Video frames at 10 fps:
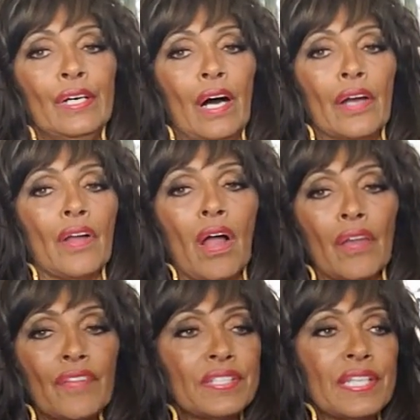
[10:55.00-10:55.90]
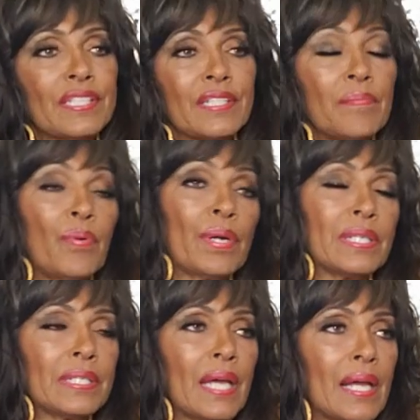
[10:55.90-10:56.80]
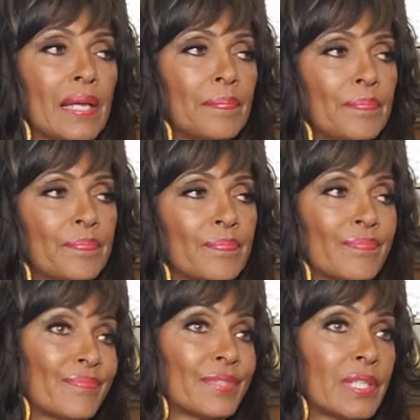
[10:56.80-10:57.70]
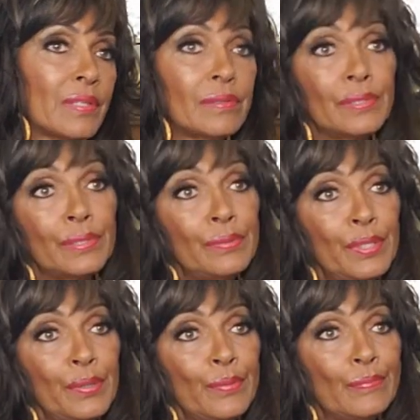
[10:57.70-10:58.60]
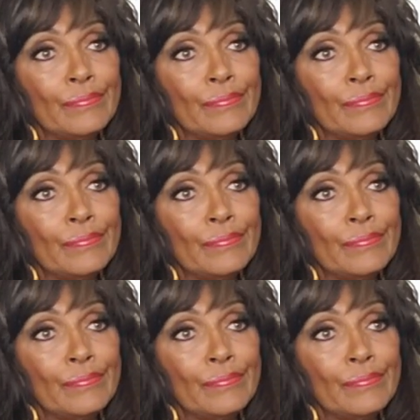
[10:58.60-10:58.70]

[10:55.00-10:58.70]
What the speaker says: on all of us at some point in time. So who knew?